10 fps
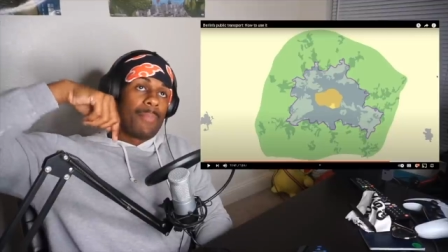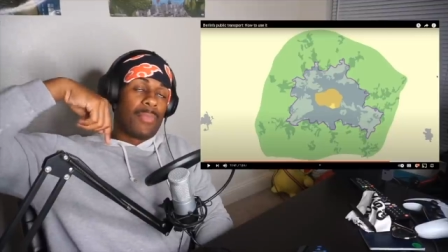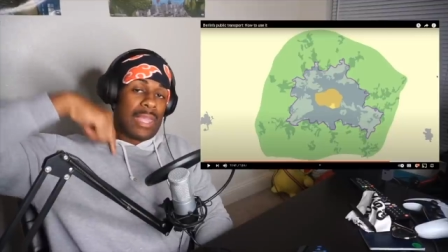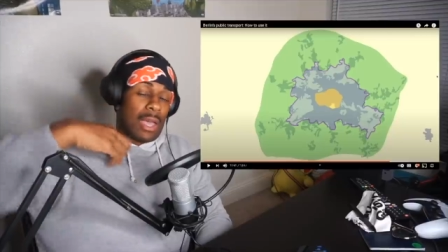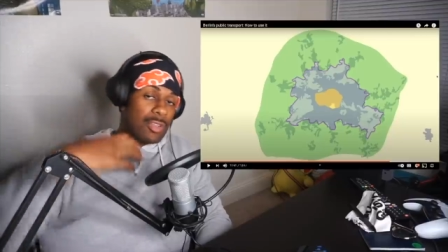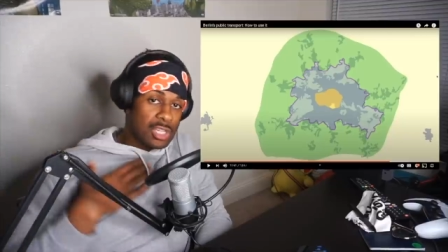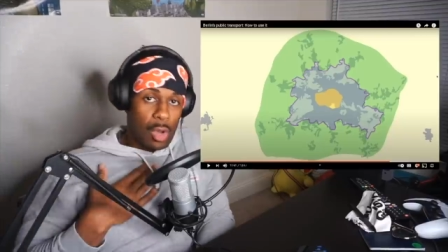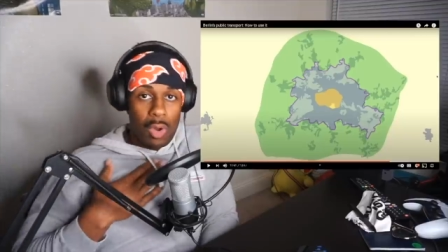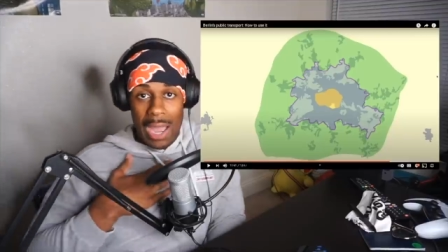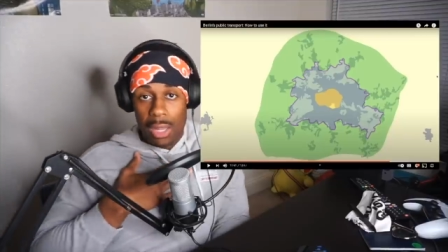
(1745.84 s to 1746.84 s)
like,
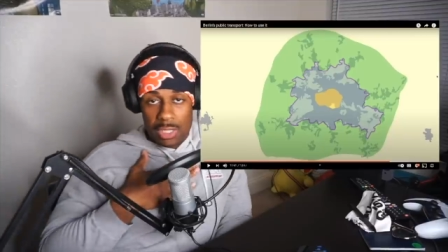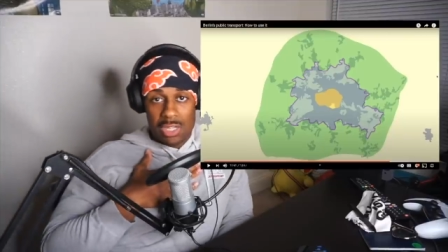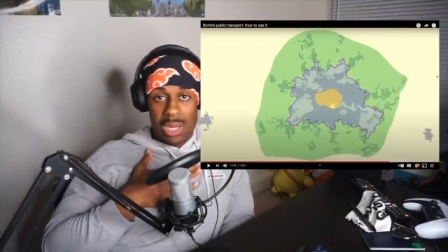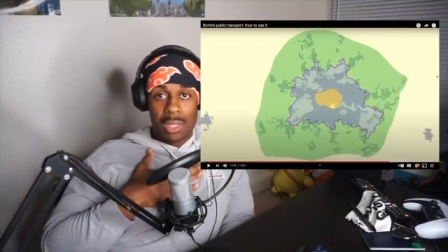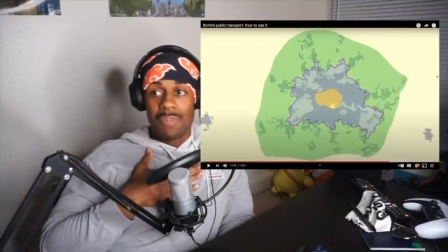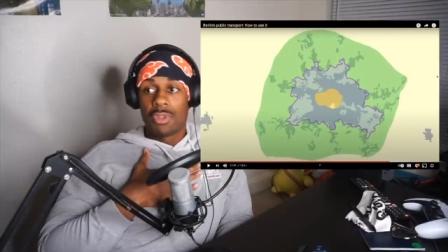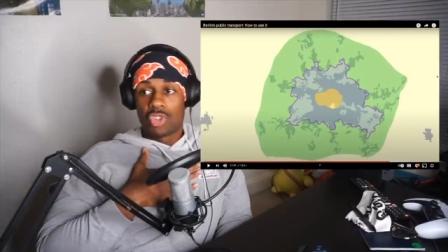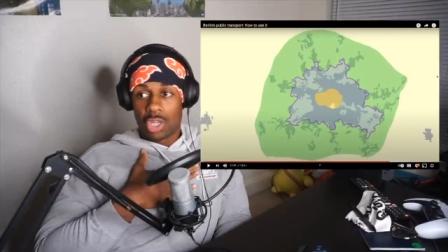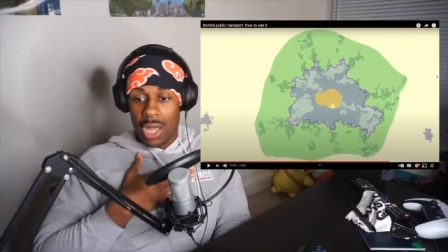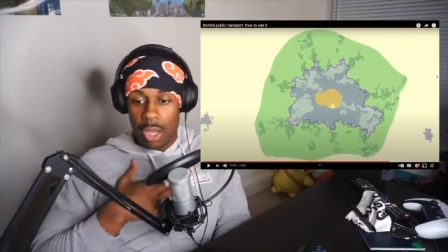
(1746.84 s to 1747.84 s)
so since I lived in
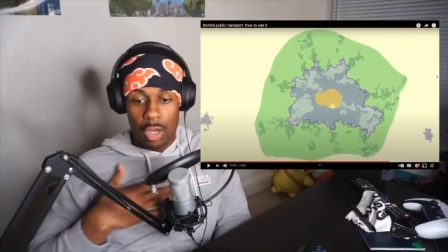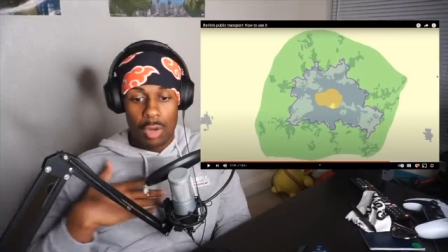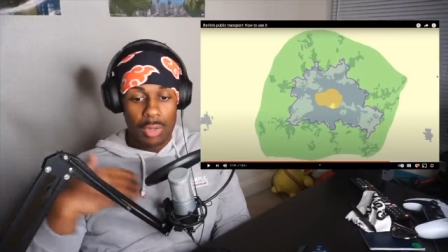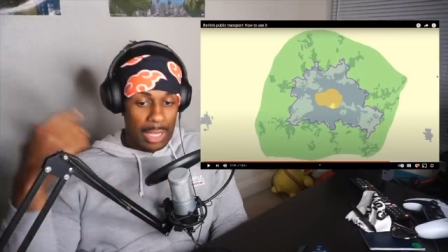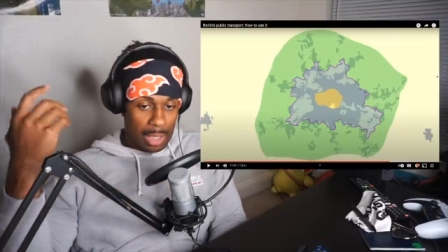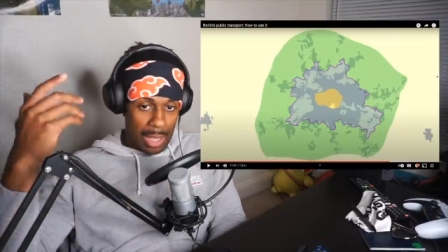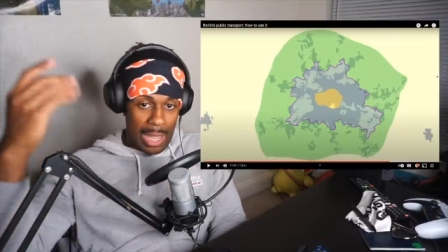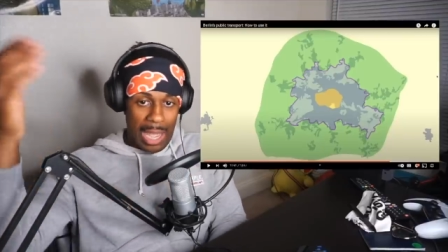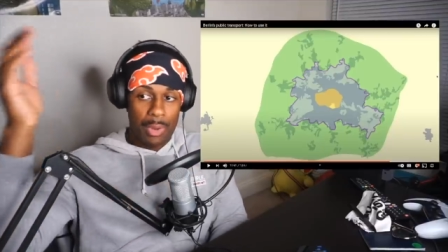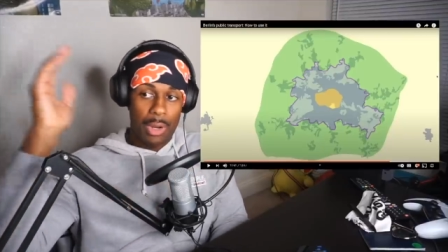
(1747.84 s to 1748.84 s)
Chicago, like,
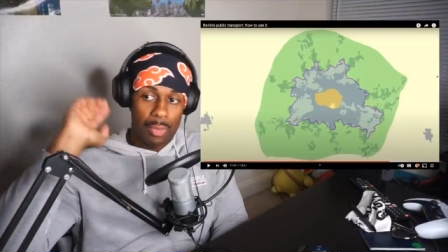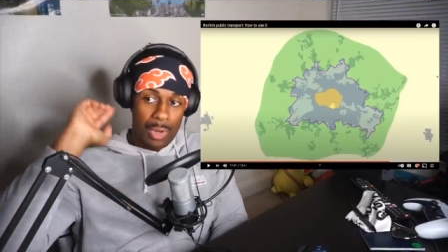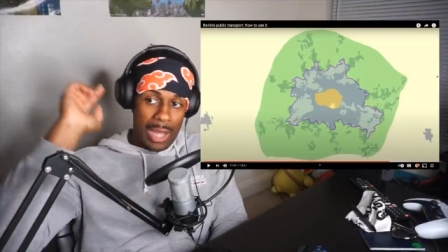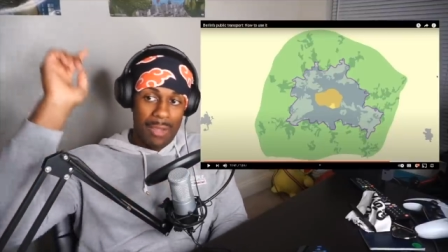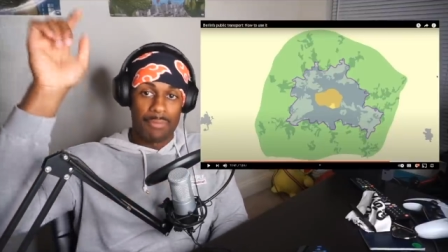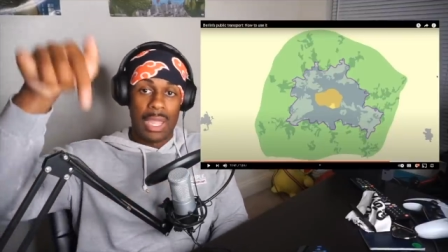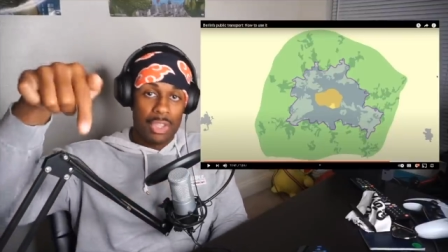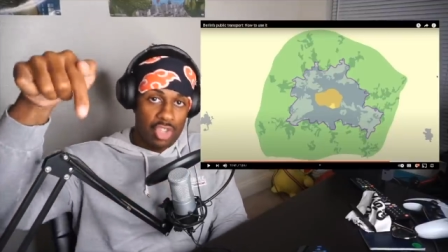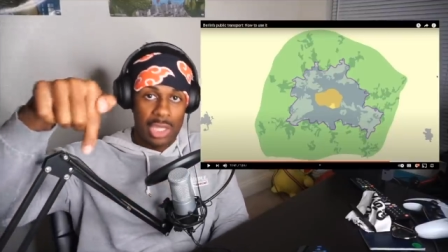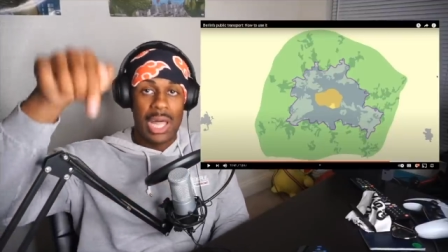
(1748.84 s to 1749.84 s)
I would arrive
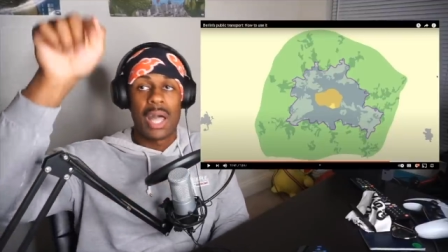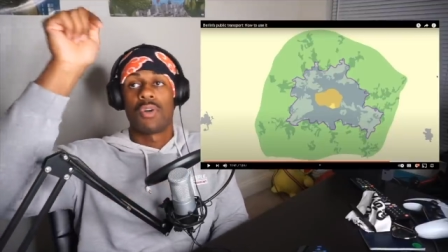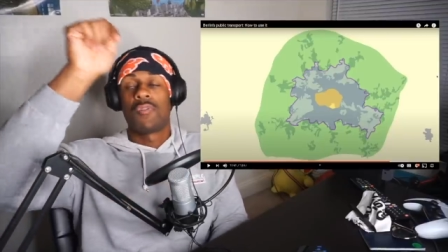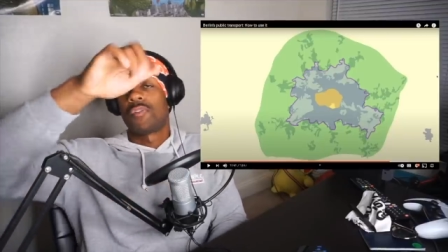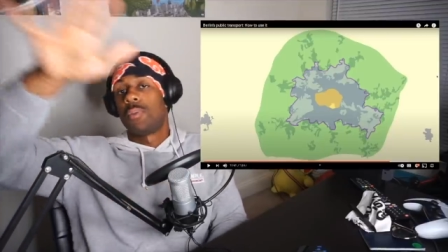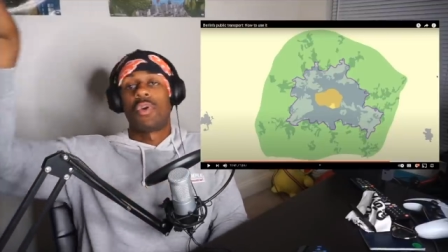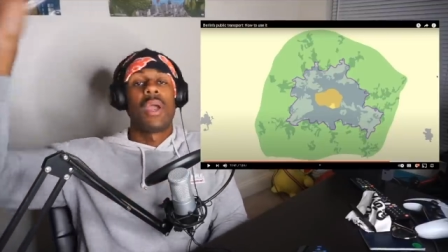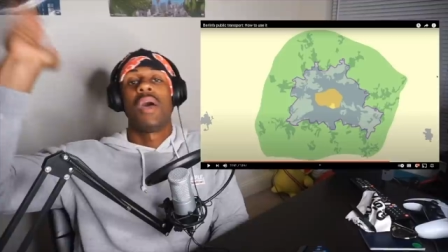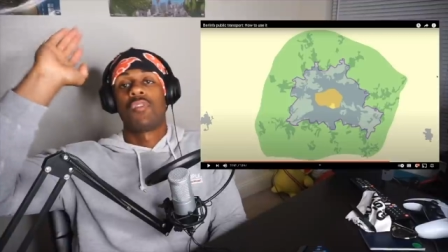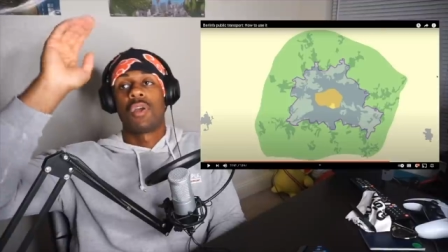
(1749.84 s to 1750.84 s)
in Chicago from
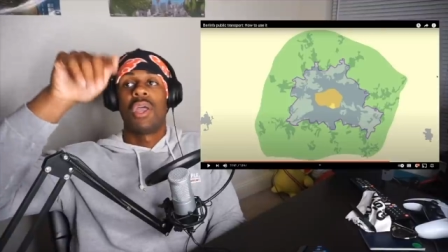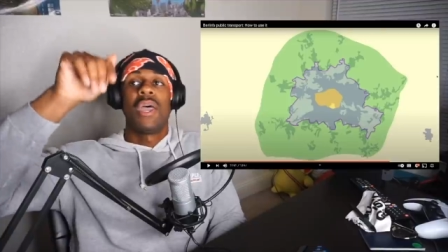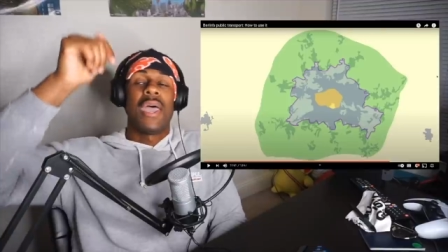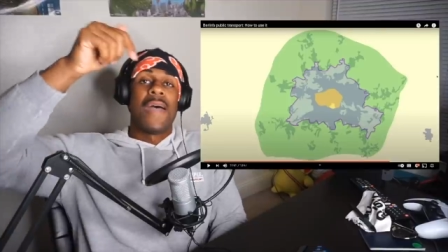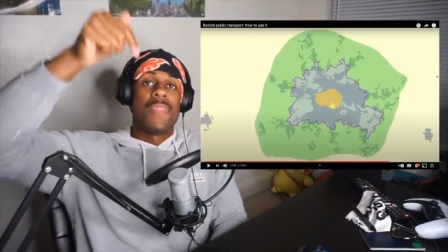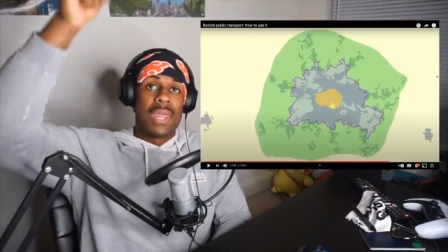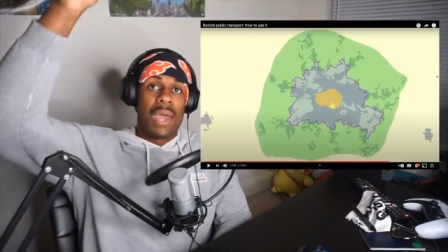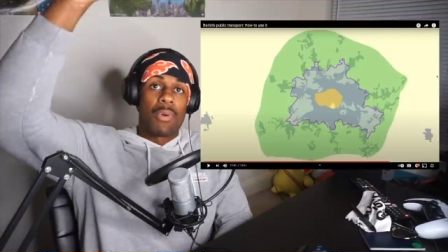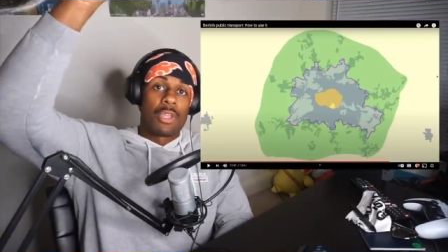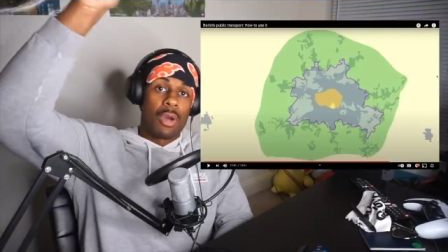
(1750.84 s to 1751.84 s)
wherever, and then
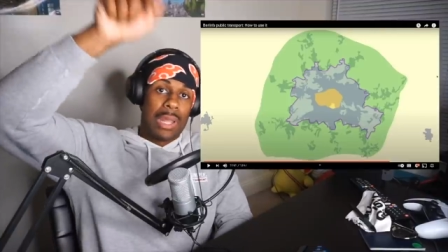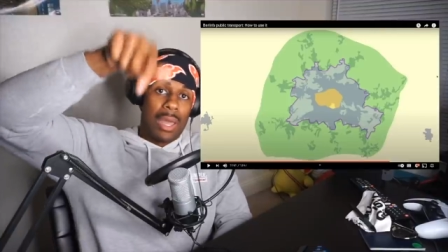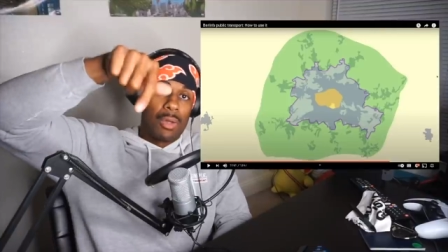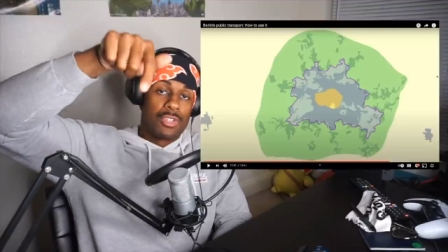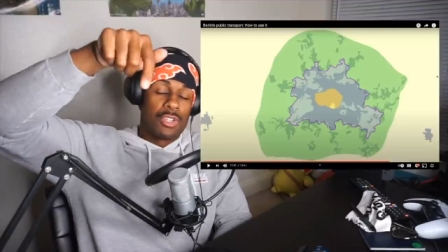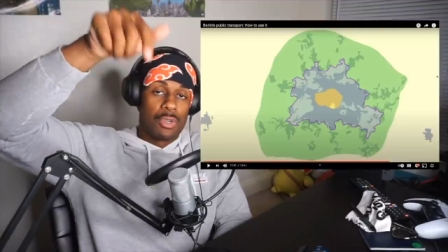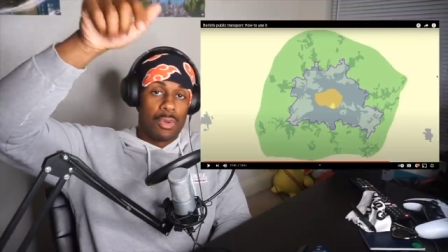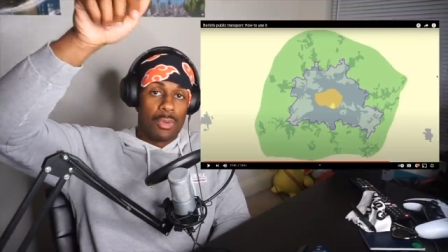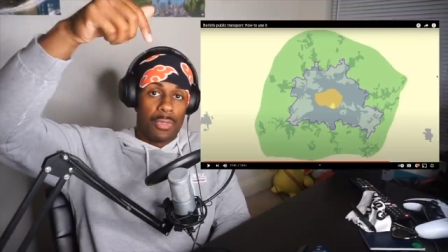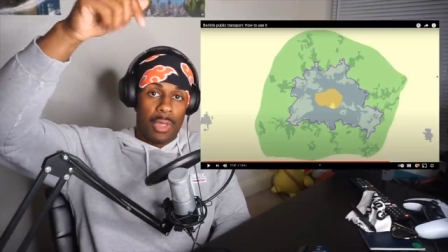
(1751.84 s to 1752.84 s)
I would go down
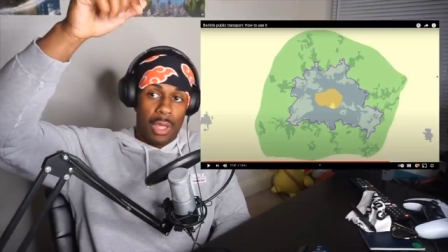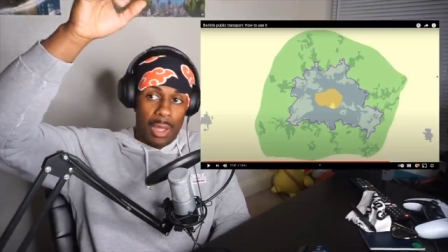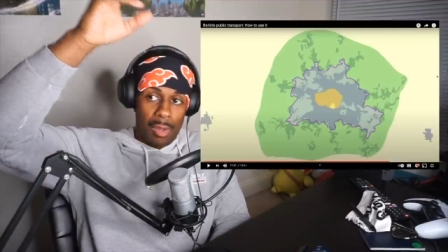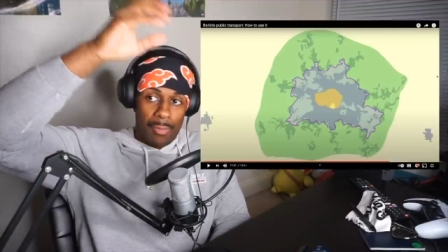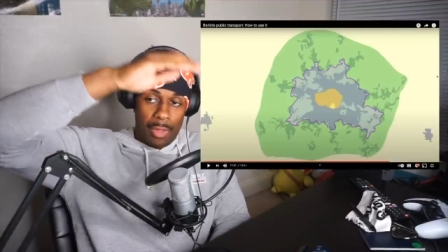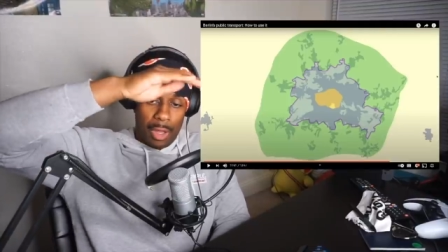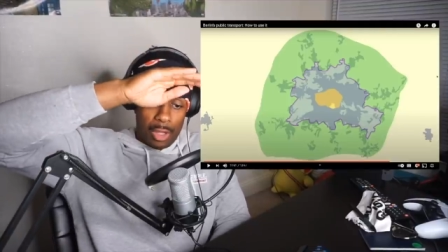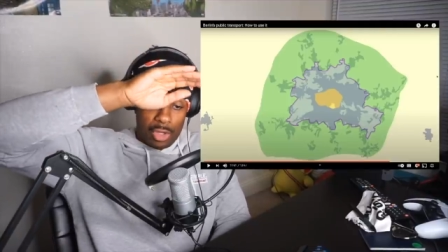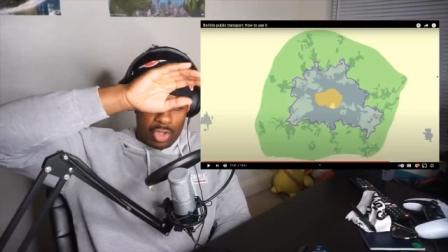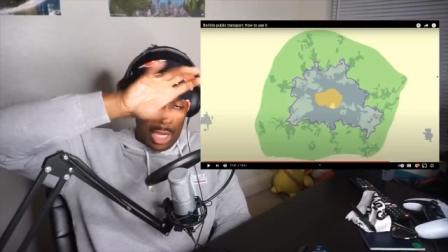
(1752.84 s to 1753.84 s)
to
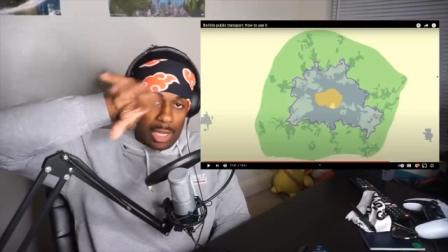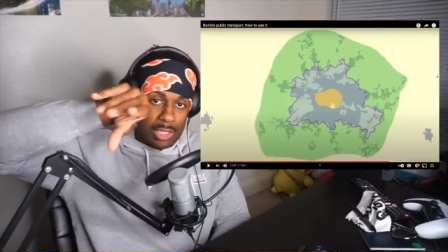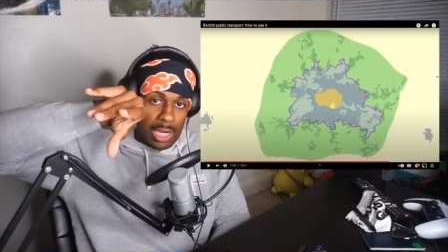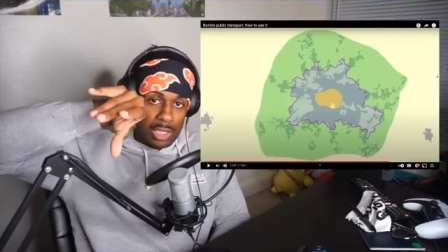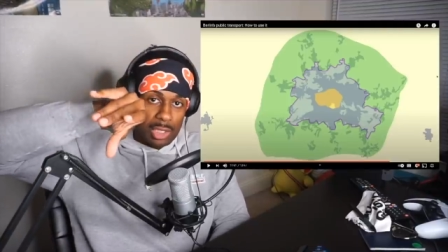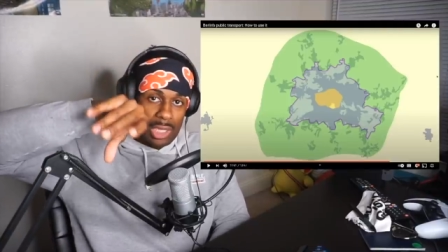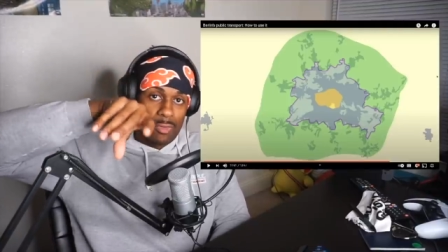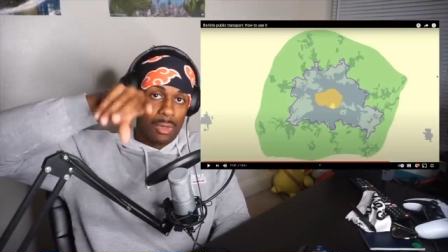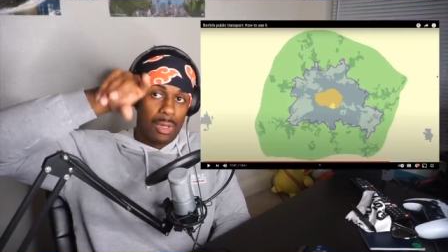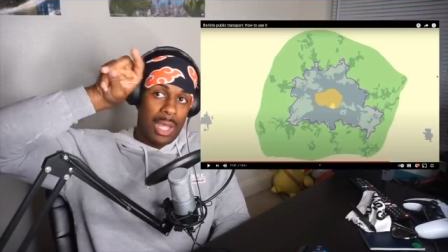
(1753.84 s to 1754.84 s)
the train station
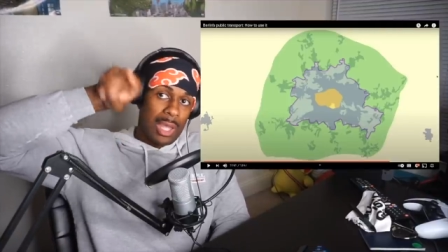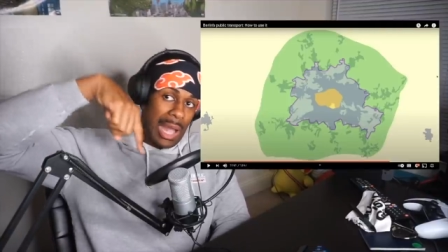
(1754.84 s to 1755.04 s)
level.